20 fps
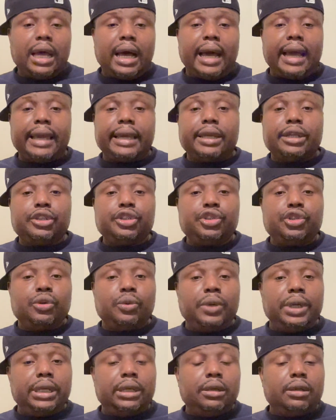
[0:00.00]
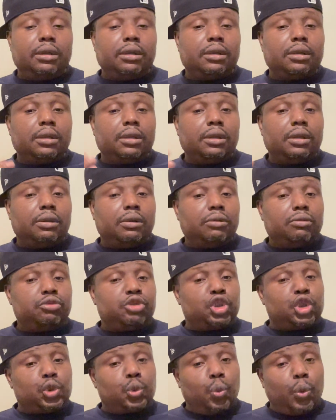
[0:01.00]
I can do it
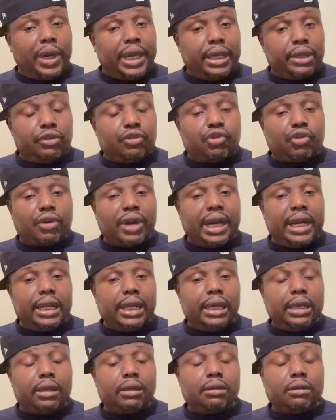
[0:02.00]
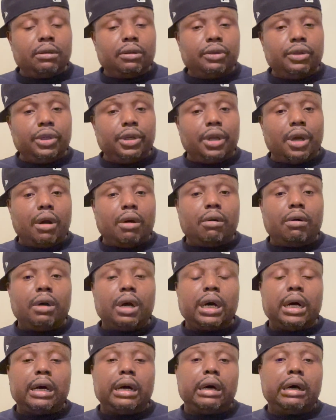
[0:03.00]
swing trading, you know,
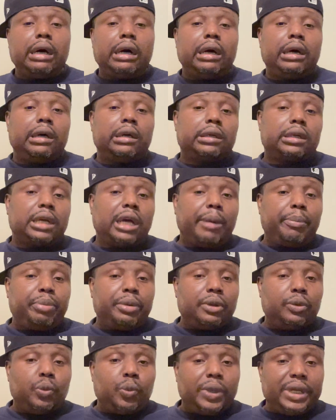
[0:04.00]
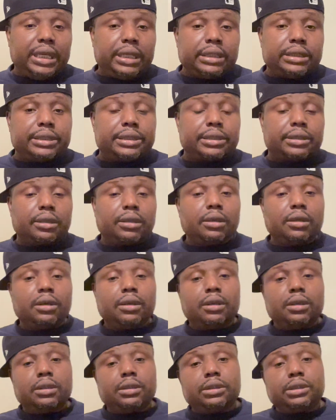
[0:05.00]
a couple of weeks
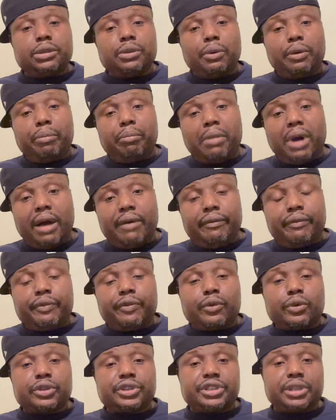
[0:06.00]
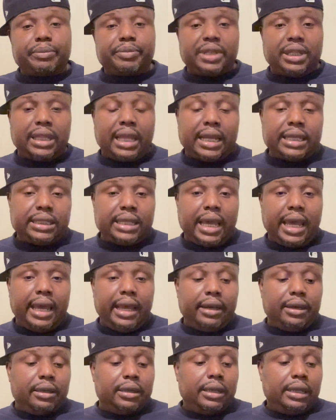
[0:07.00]
to a month or something like
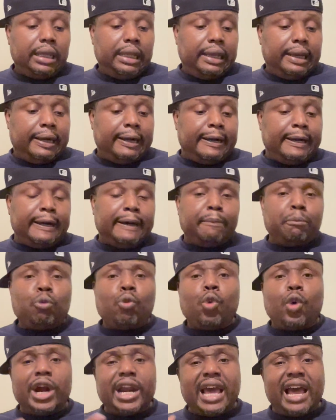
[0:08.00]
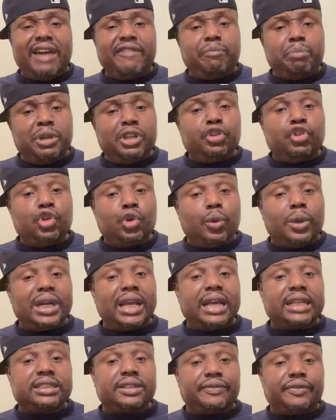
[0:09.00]
that. What I've been doing
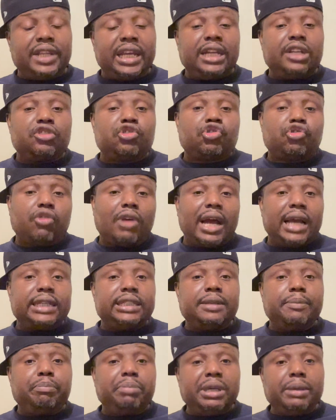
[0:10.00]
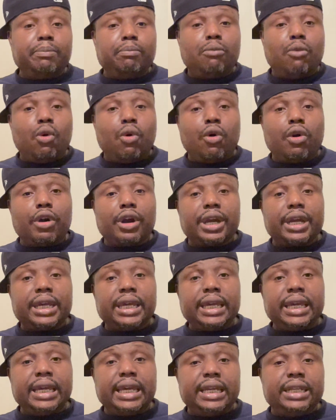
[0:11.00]
as of late is trying to be more
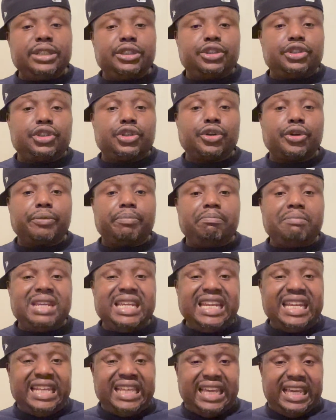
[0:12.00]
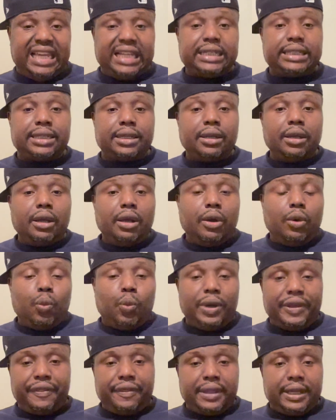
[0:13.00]
intermediate
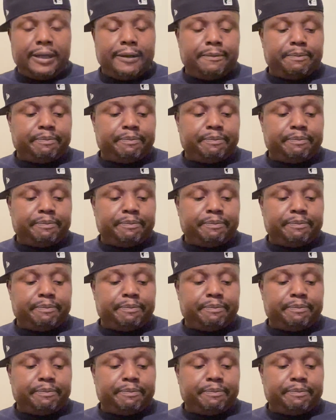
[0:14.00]
with it.